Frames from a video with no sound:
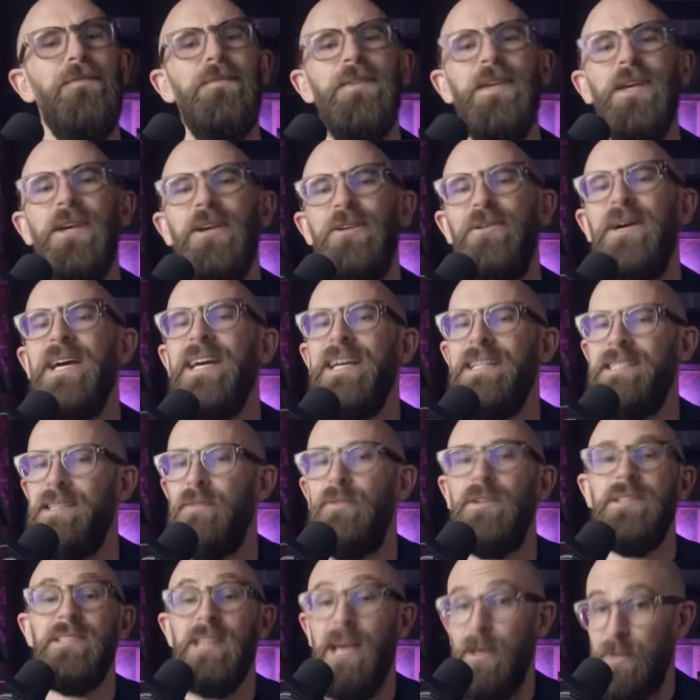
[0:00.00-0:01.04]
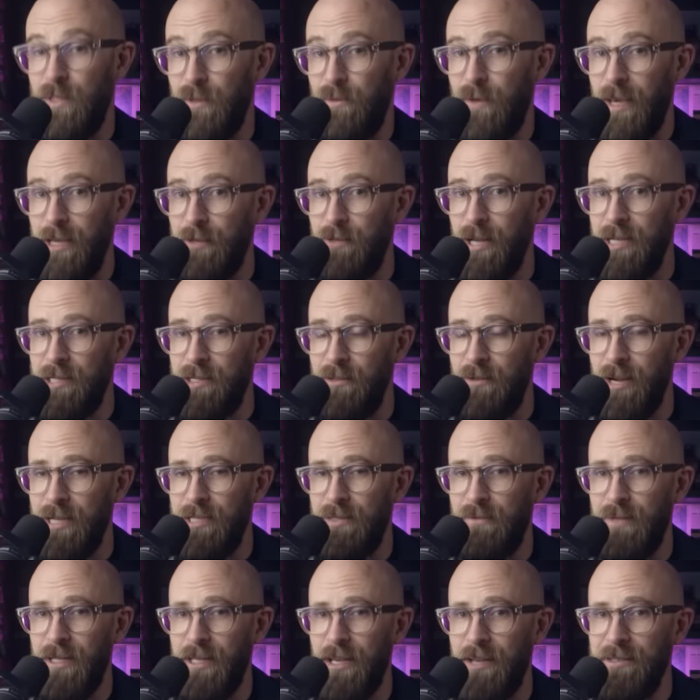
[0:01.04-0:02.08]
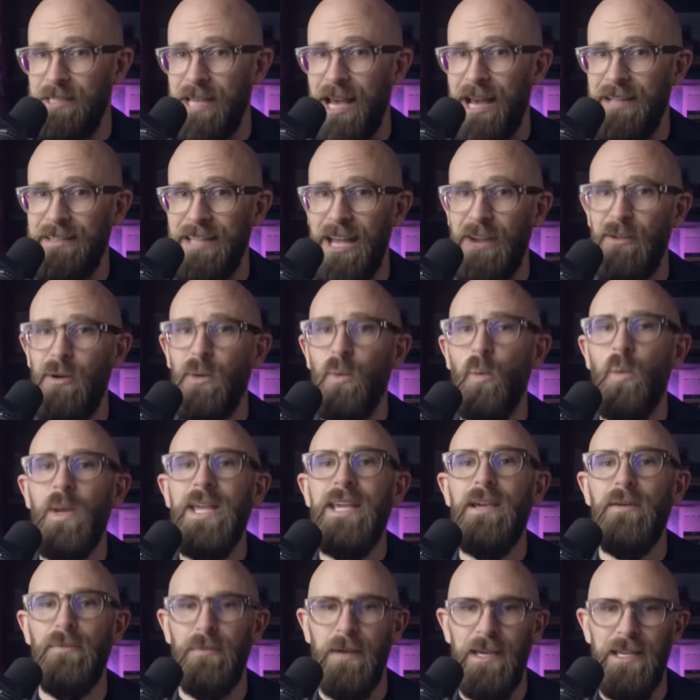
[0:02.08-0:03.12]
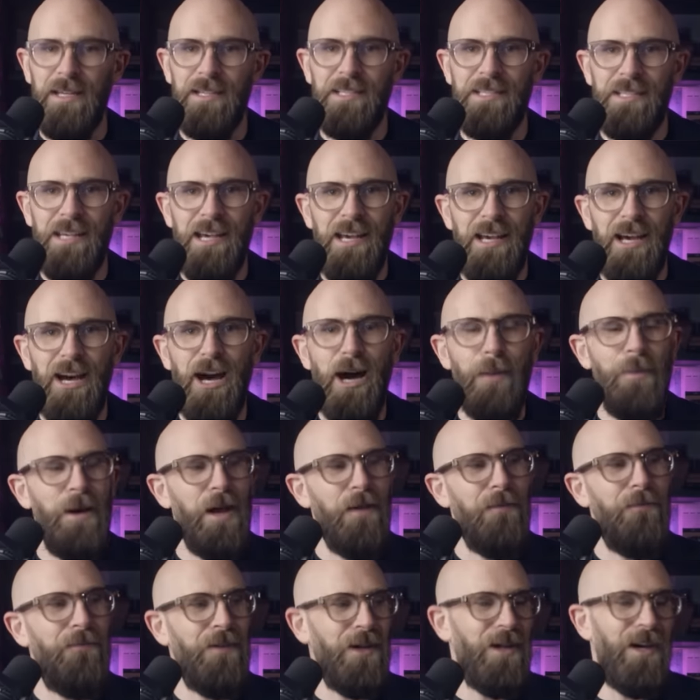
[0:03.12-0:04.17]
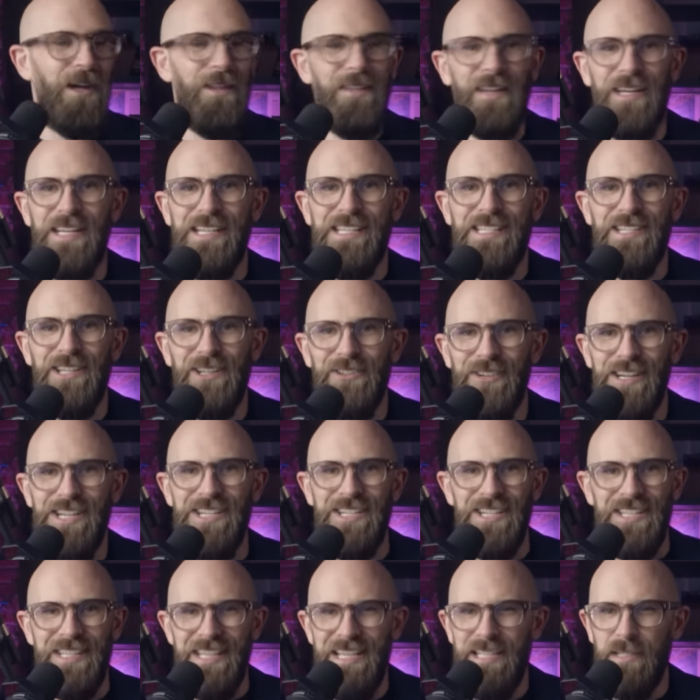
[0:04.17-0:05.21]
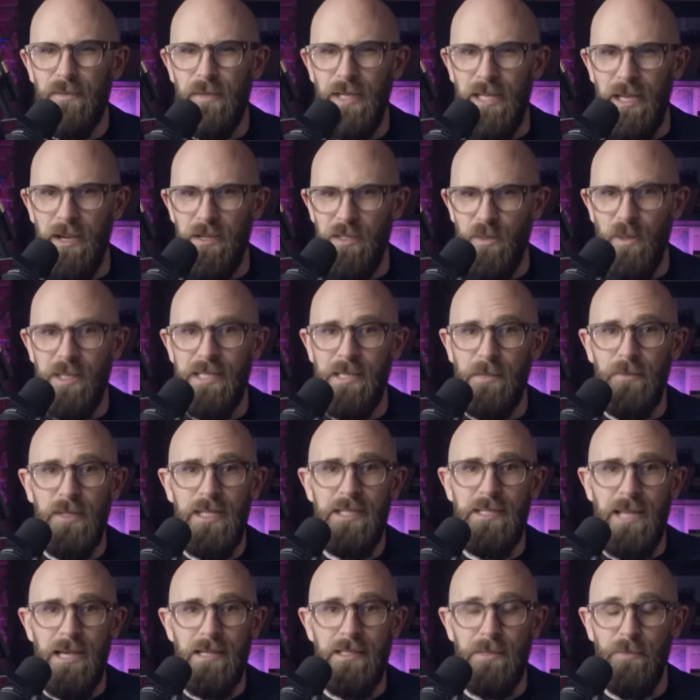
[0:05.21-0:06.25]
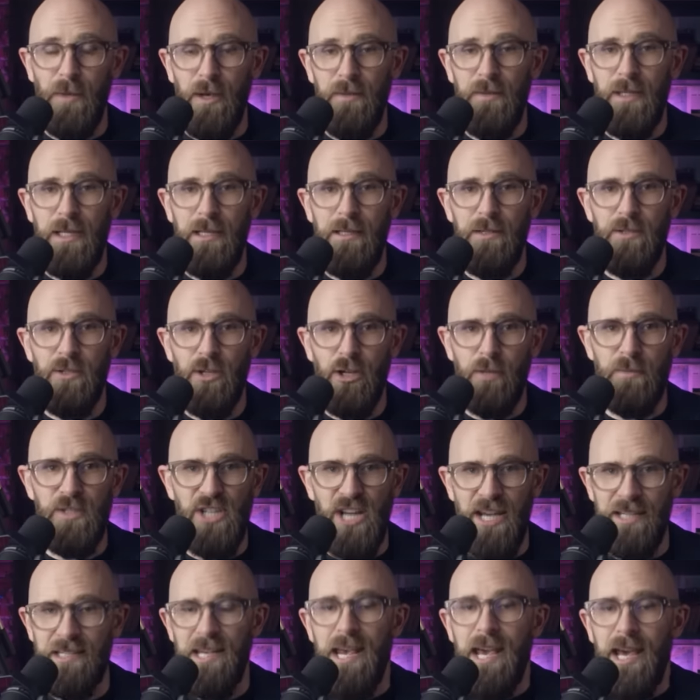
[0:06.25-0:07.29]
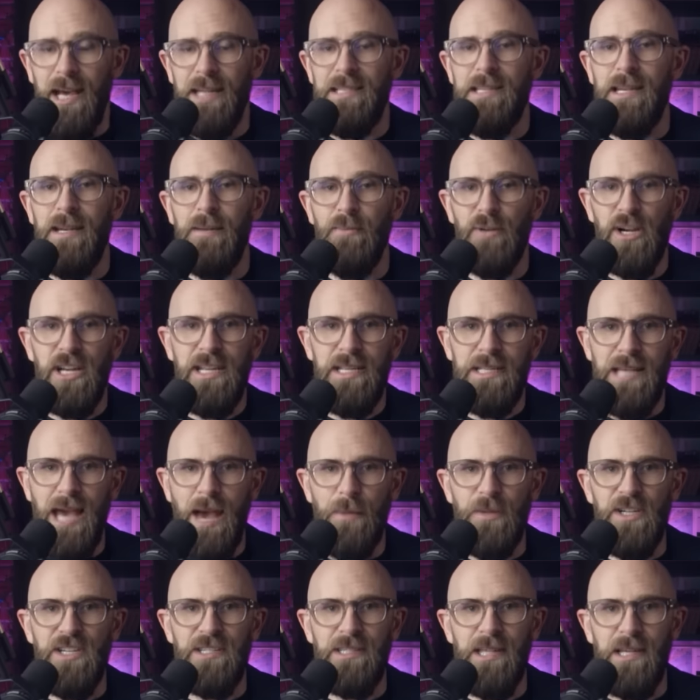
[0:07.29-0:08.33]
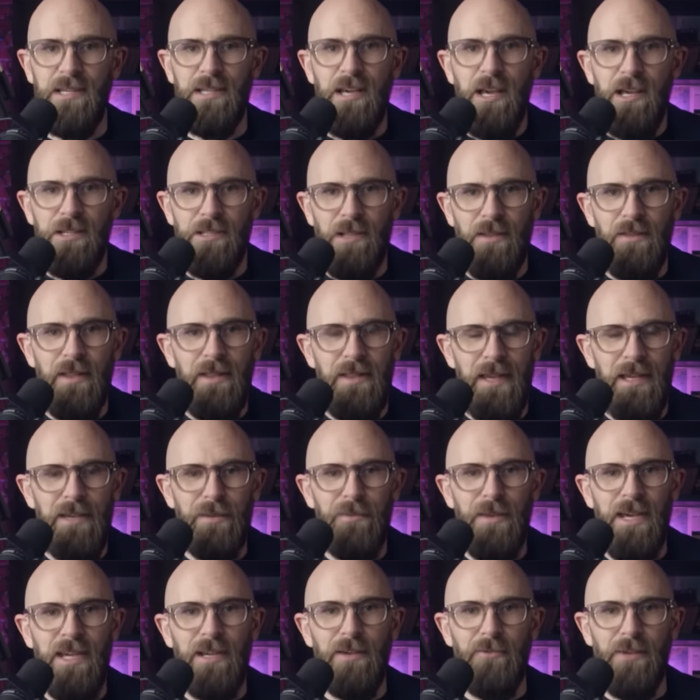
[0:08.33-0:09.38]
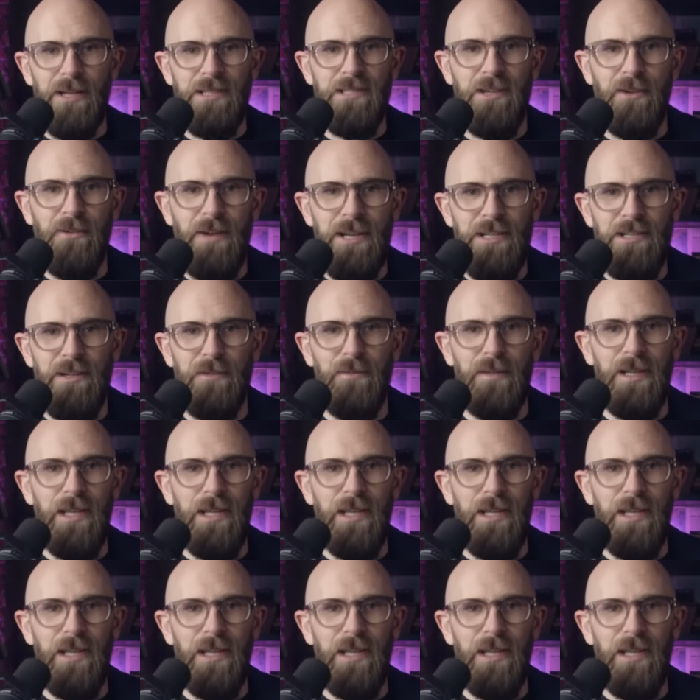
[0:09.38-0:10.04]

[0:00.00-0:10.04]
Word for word: a few different types of fake restoration videos out there, and weak fakes are by far the least egregious. These are videos where somebody takes a perfectly good object and deliberately damages it so that they can make a restoration